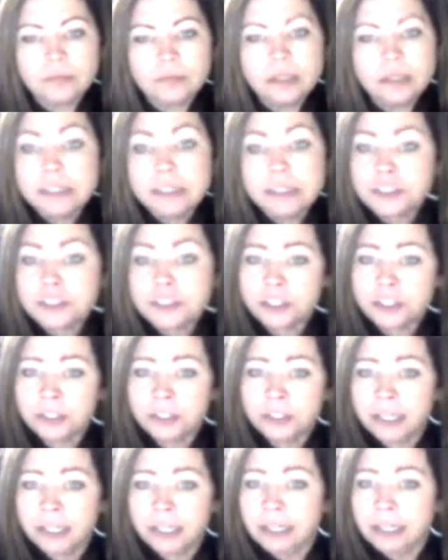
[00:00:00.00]

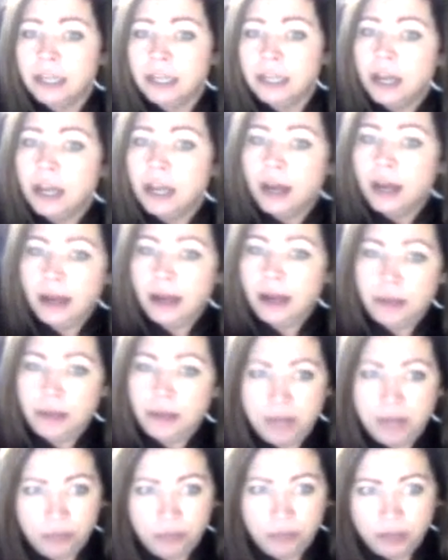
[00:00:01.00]
Additionally,
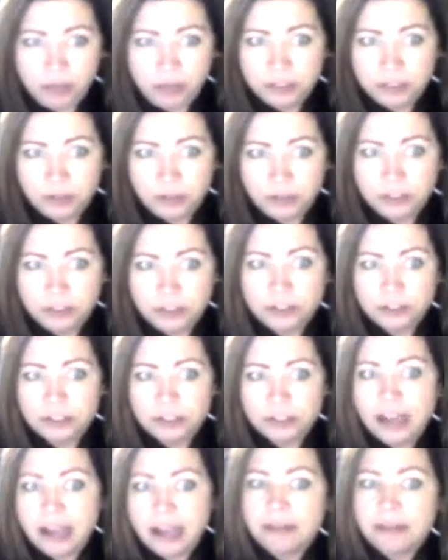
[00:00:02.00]
many
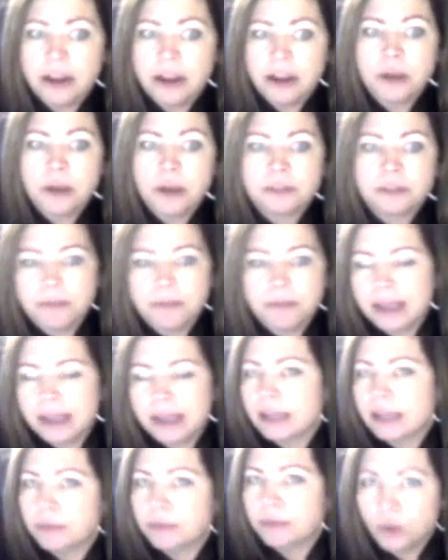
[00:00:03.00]
researchers have the hopes of
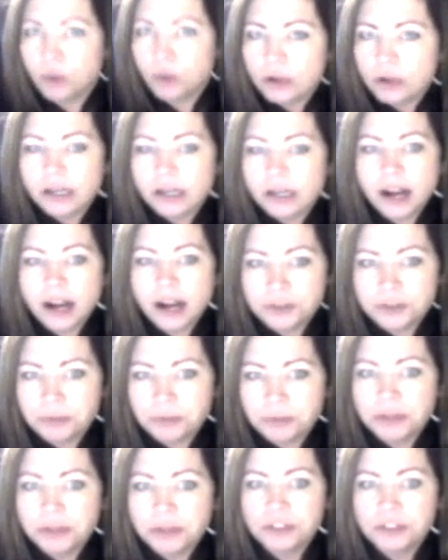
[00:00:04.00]
making important
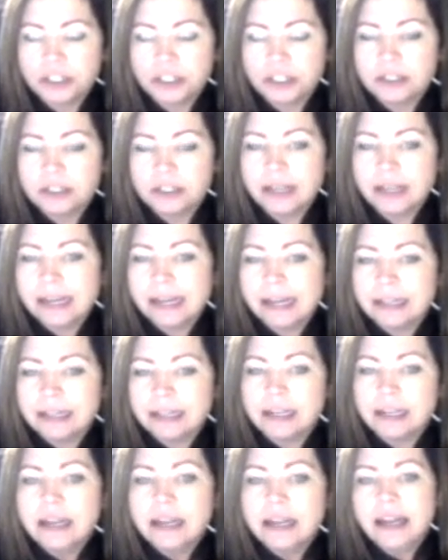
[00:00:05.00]
contributions,
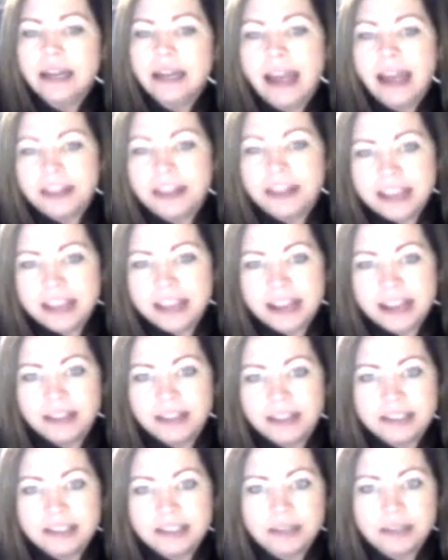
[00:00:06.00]
and at the end
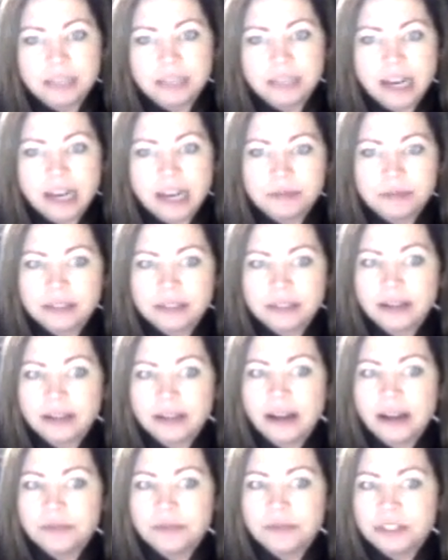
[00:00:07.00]
they sometimes
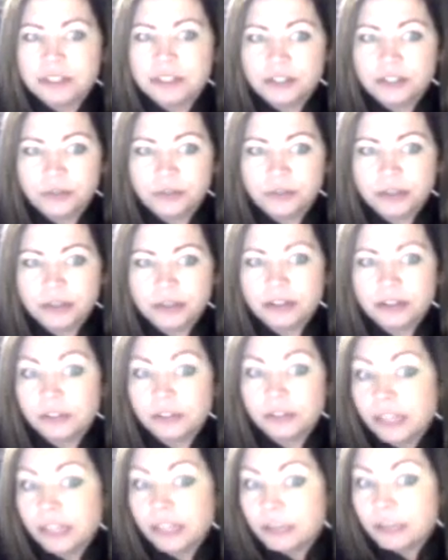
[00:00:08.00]
succumb to
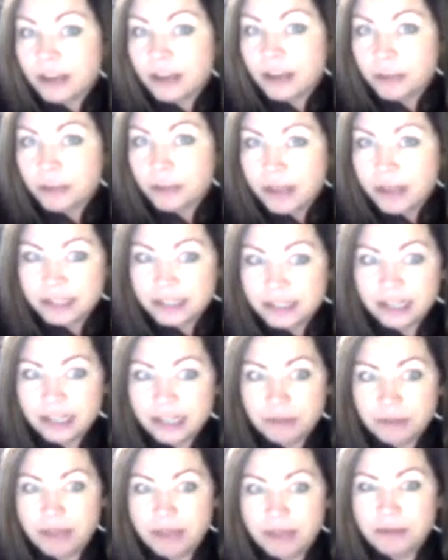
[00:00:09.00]
concluding and
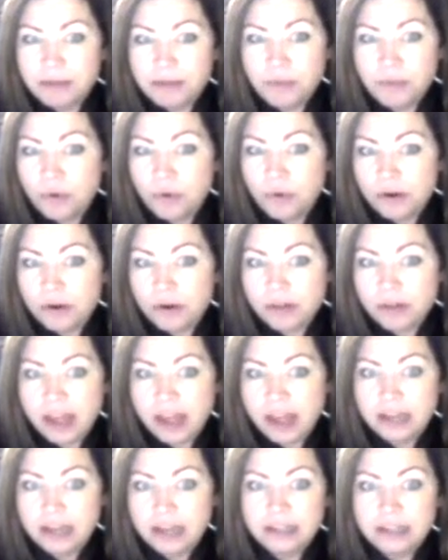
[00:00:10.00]
recommending maybe more
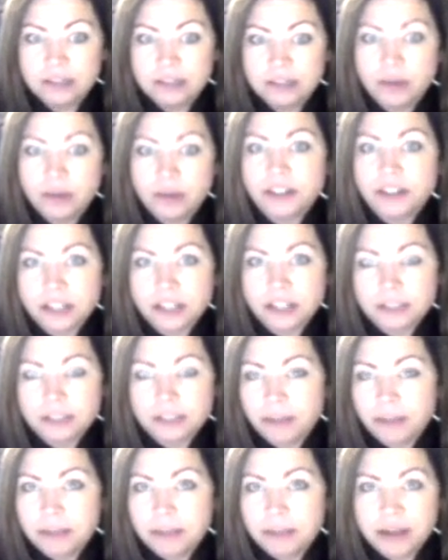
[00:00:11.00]
than is well
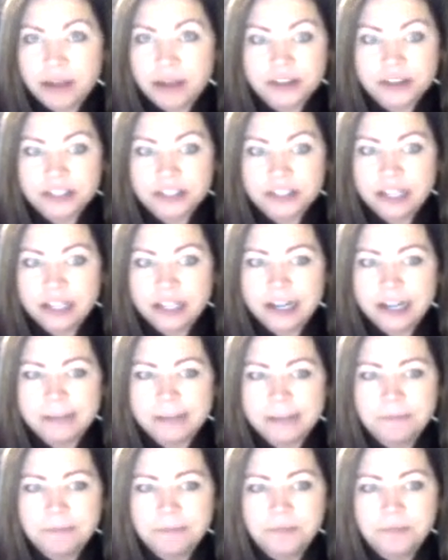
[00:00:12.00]
justified by their study.